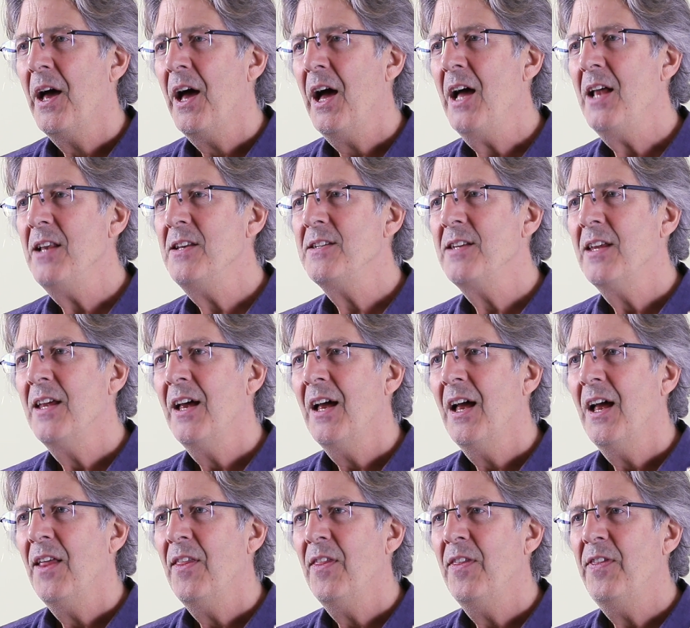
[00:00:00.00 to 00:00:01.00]
And
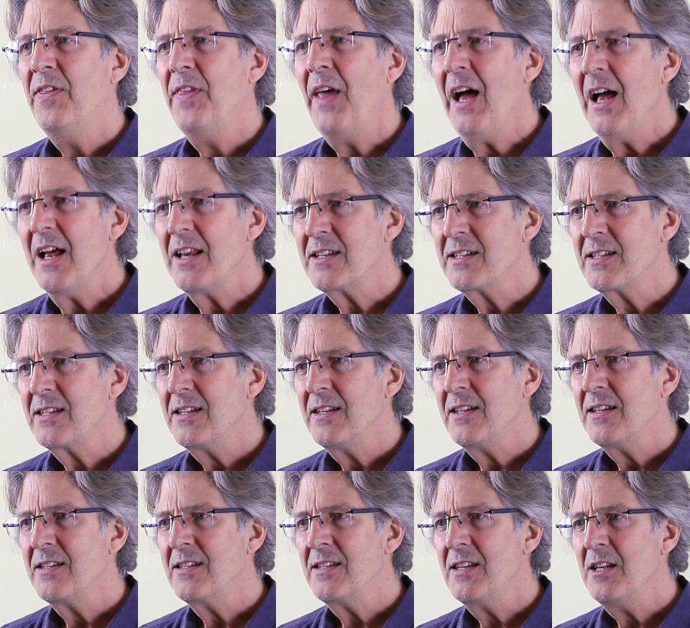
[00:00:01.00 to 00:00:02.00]
that
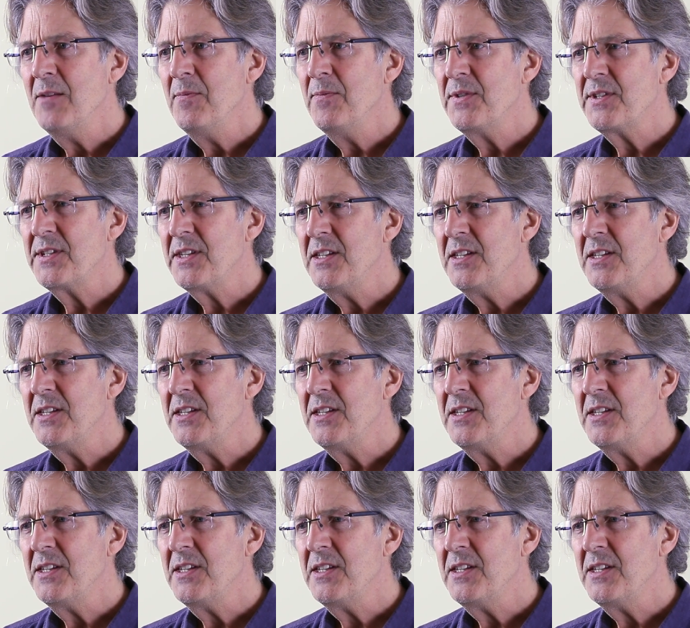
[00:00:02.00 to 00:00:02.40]
seems